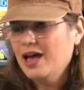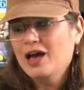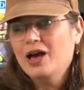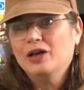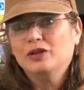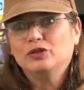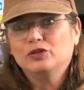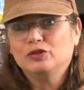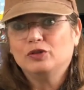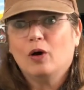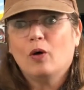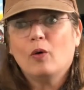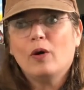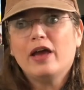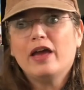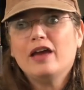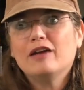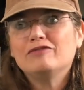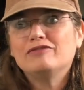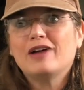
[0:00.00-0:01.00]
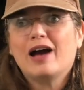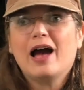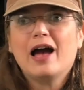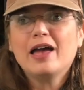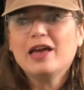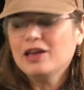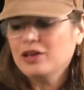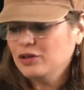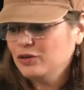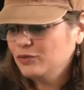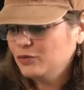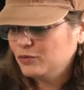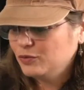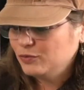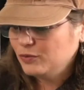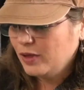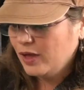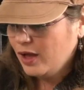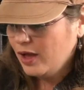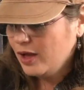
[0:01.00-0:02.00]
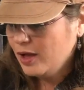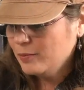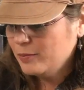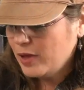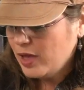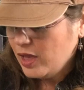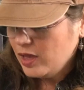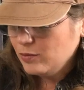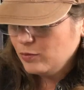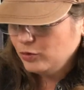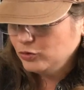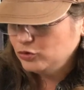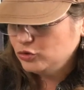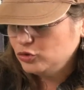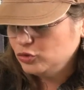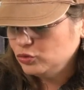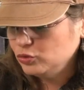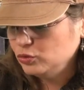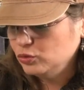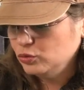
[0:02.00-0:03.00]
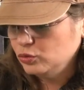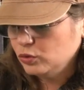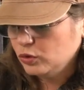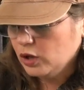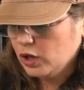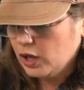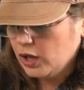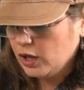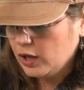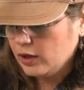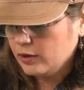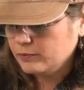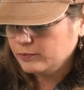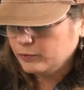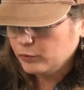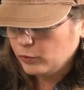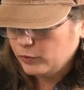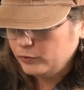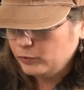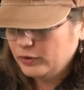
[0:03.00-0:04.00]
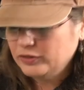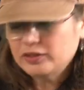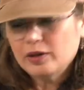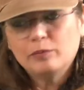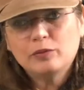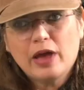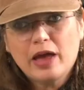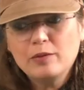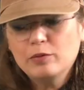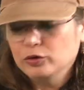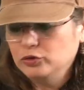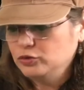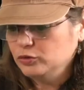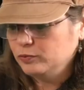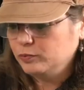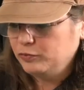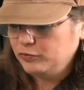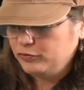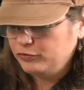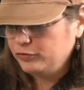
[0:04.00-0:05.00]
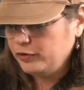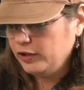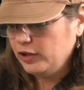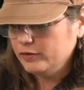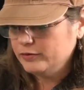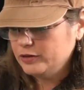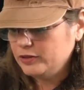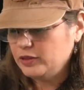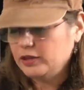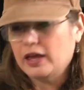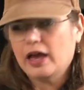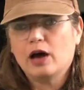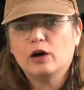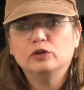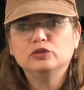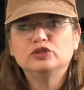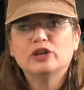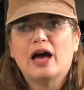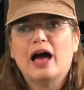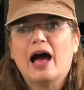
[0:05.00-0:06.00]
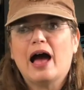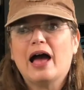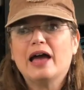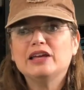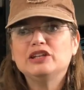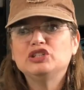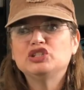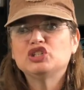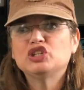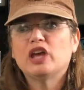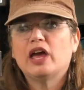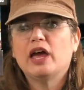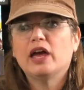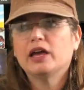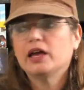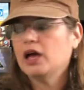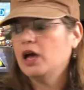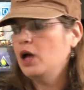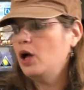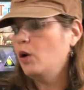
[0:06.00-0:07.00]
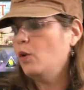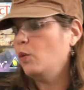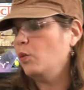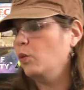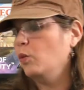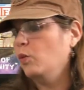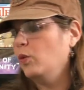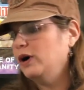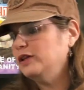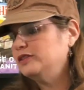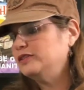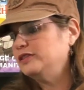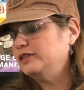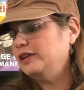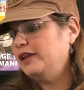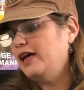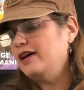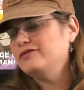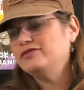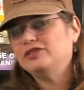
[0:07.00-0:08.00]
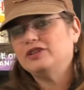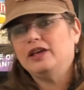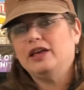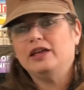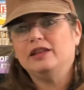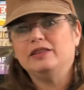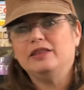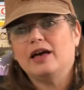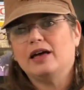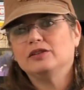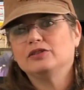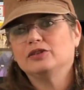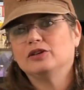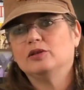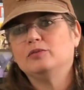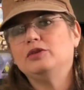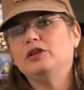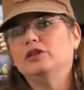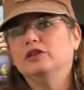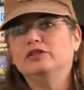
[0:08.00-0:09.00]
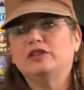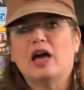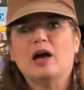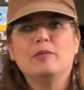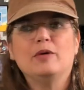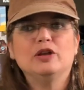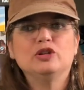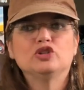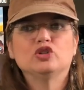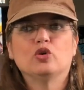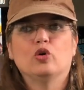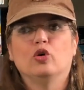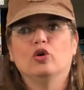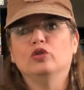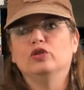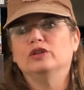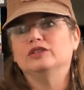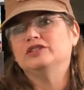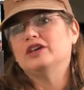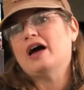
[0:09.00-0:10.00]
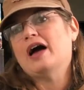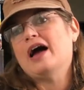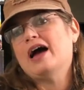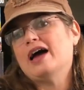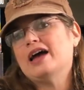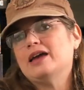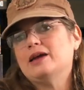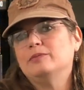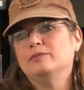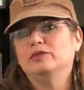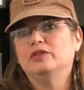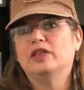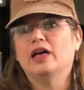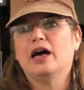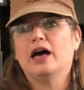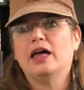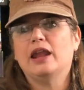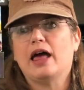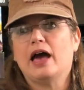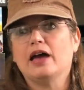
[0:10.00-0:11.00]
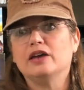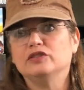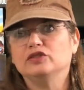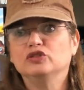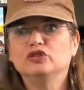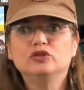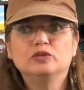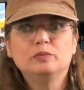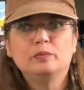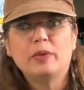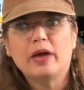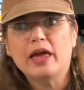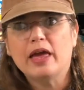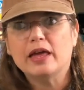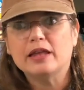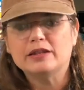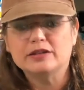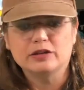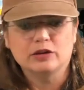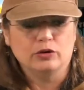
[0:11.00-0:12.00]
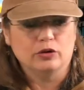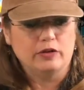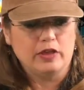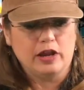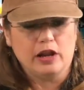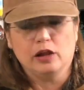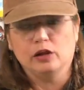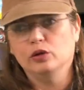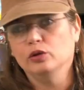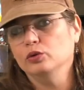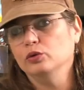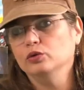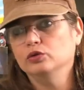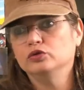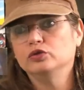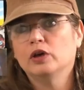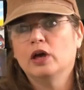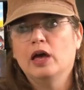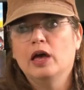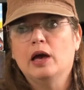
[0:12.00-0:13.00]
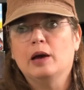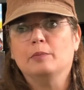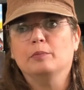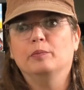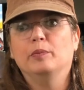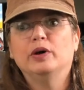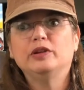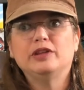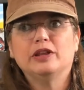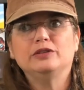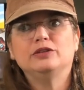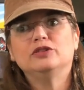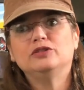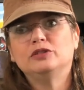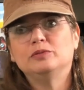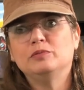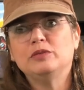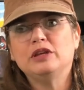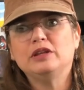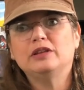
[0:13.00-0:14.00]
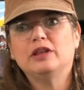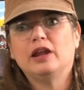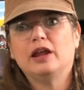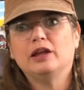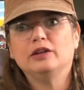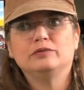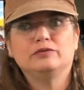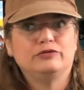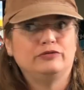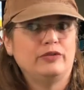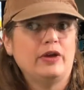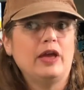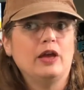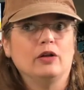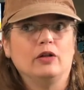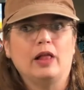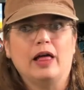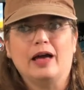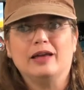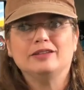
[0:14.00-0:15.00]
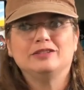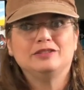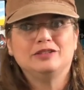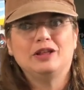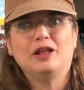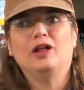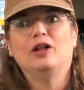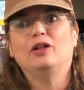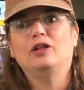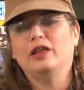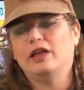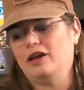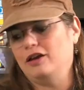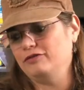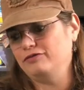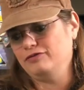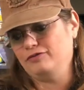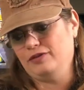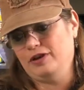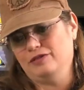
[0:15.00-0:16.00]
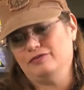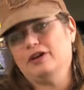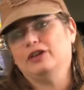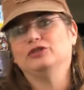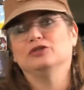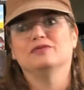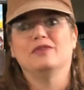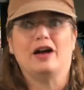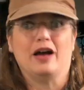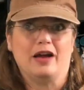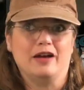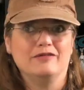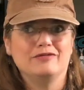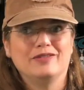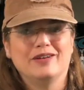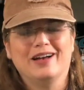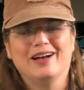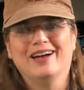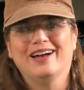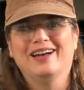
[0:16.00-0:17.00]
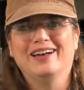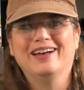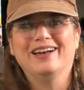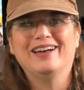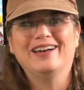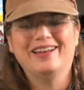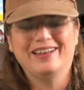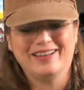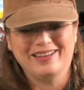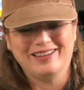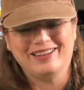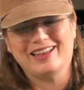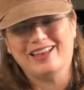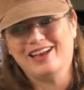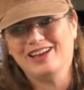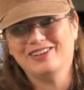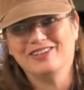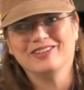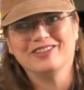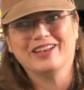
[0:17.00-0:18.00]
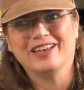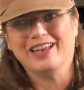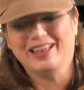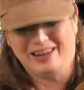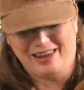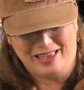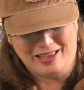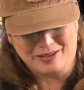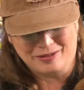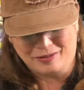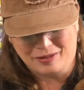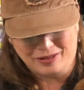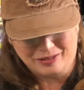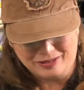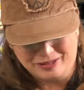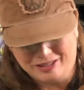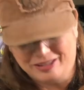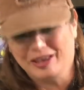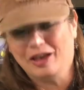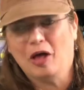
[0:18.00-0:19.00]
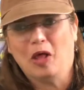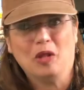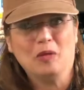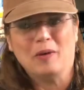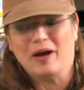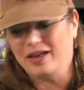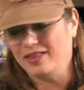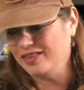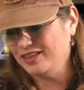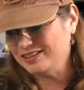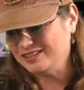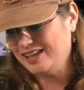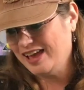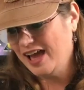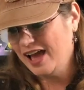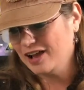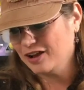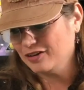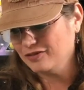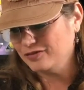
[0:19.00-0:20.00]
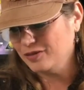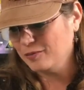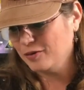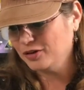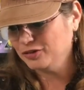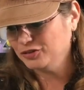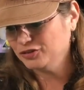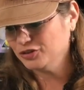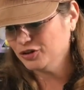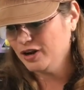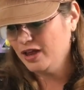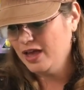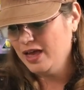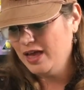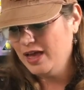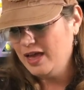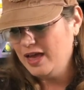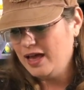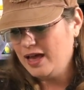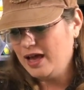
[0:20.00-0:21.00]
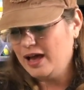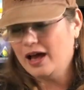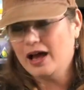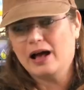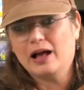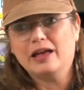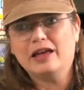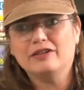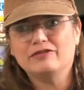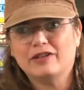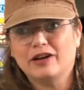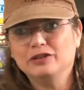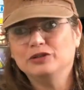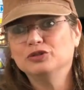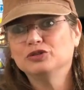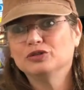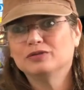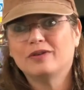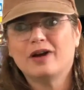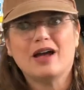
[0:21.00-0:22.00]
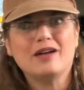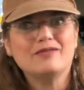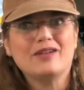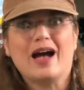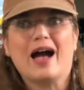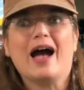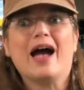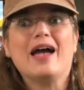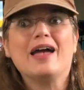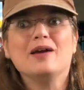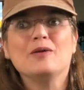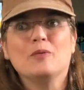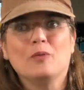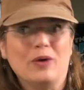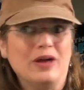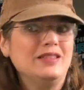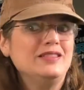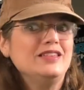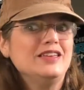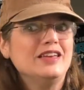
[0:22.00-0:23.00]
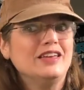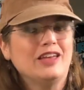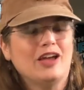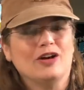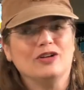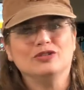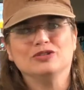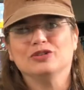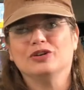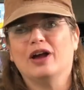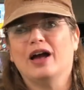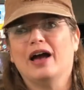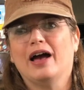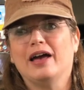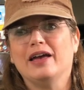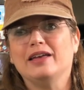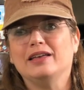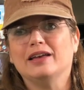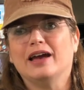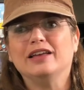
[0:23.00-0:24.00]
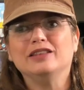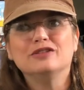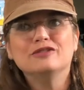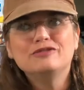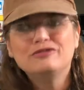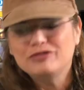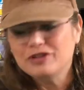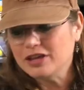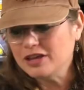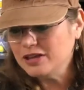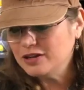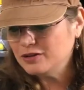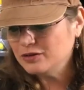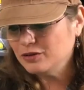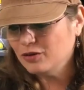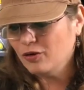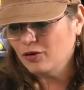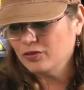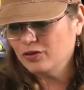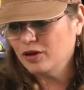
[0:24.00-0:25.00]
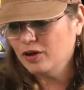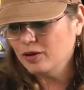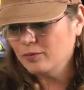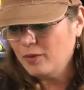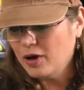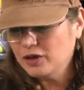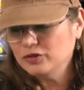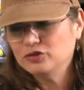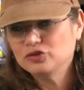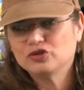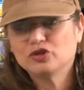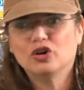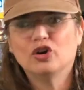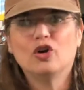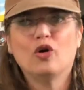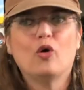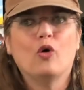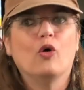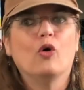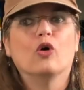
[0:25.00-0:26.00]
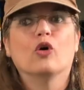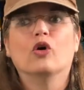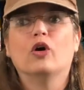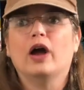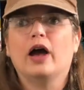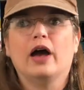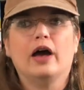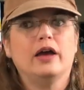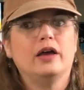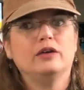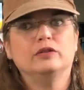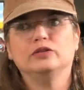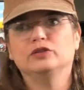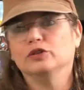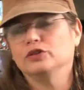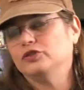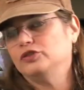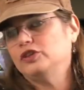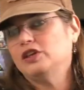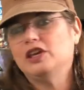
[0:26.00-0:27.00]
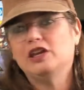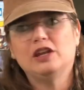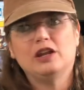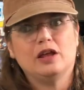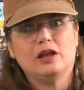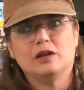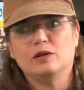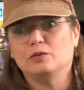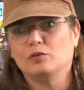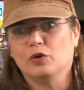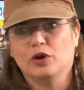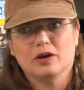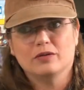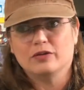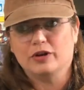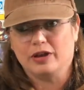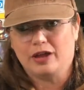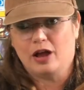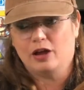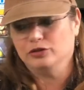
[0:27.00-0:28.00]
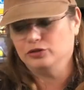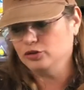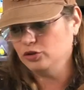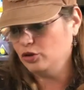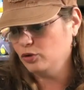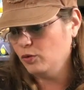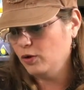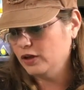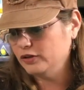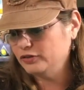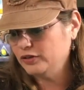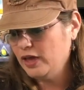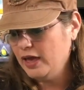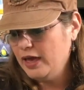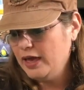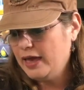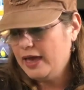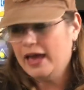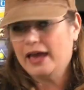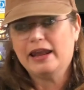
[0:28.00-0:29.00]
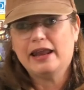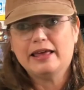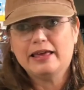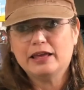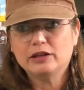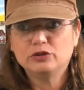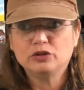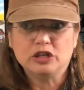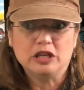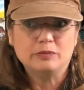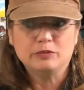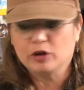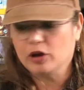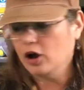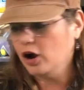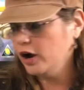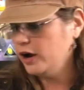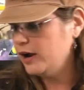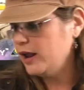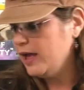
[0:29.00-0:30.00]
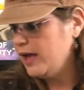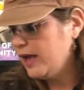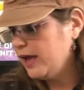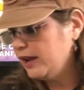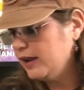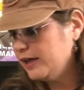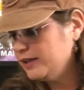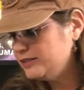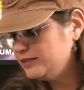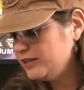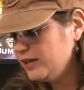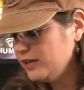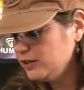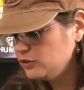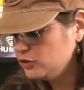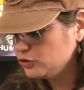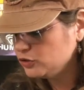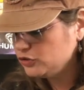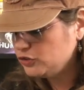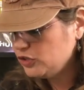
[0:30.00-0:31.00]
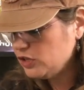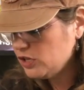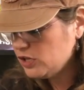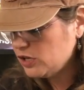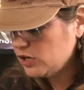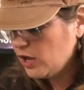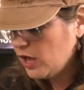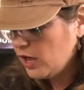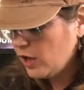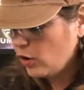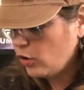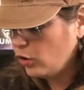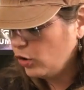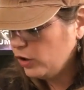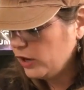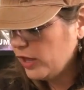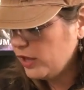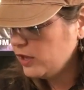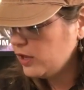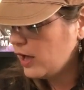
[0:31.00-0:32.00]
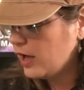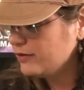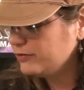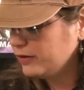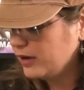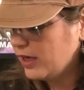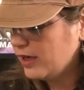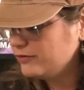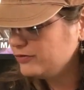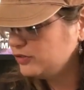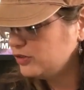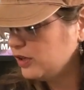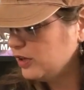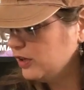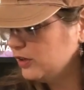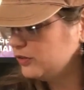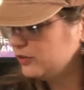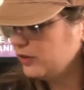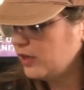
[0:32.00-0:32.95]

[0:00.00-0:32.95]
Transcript: So if I'm able to, once I'm able to fill everything out, I check what's left, and that's going to be the damage or the time that I spend or that I lose. But that doesn't mean that I fail. I still, if I survive and I don't get like killed by the attack of the monster, if I do survive, I win the encounter. I defeat the monster, or I succeed in whatever encounter there was, and I get to keep the card. And I did succeed. All I have left is